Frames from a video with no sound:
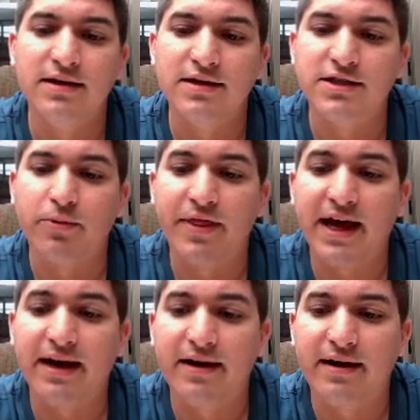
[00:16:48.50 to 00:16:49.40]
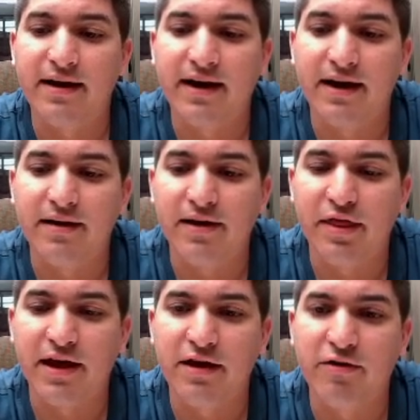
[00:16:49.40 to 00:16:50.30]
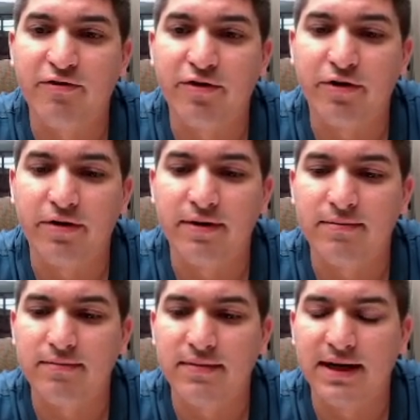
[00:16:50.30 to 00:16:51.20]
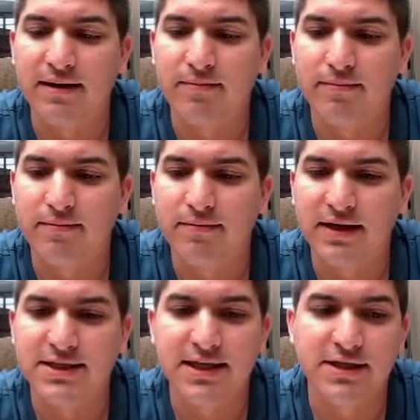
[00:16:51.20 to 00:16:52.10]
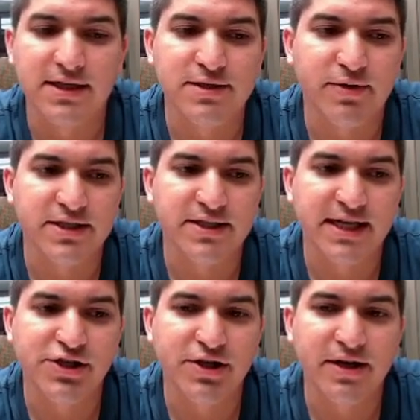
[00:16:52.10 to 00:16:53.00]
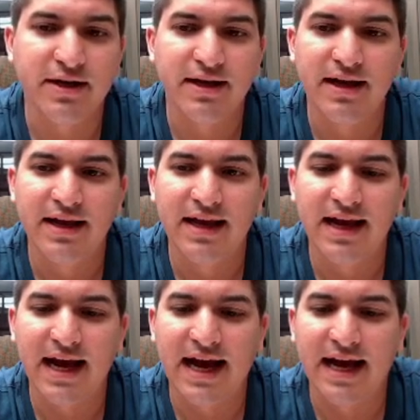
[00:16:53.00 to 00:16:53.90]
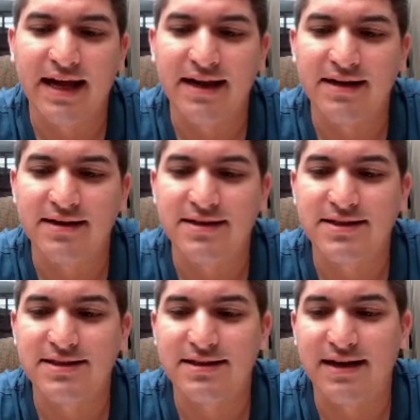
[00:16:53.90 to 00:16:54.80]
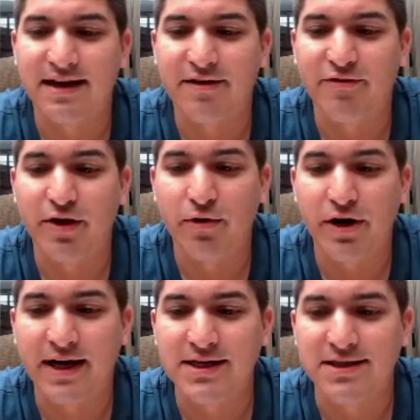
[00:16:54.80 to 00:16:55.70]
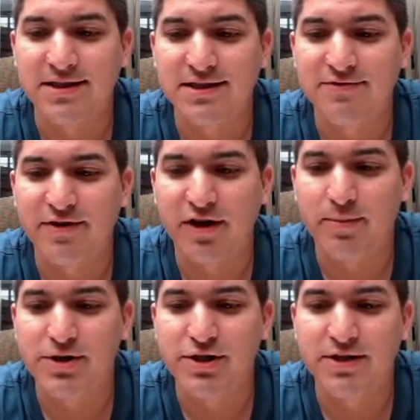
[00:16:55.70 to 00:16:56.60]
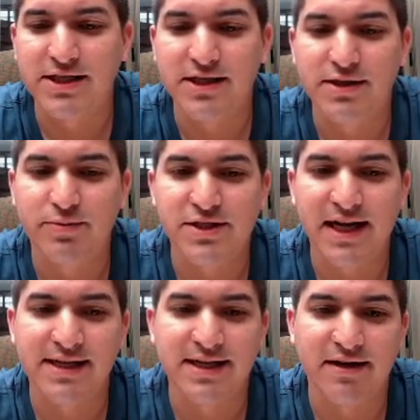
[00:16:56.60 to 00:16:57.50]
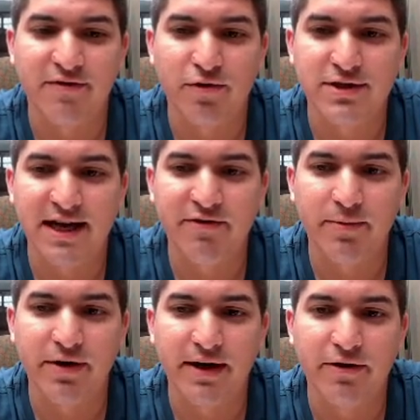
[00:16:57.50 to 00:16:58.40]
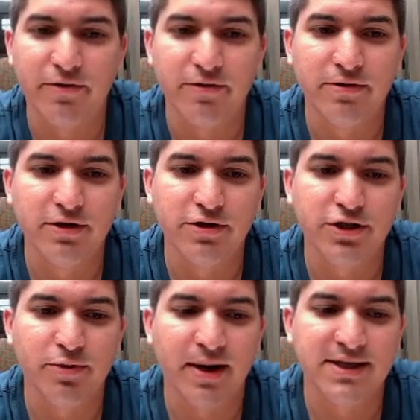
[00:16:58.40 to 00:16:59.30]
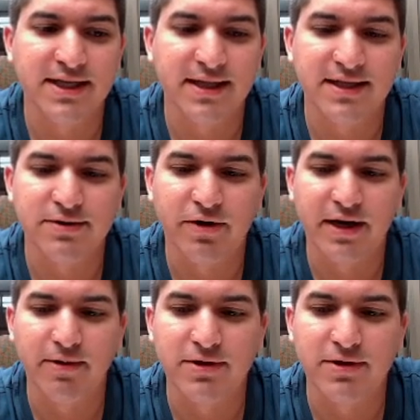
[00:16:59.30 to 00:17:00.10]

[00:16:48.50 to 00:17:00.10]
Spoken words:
So with that, I thank you for listening to this presentation, and for the organizers for the opportunity to present, and of course everybody who took part in this work.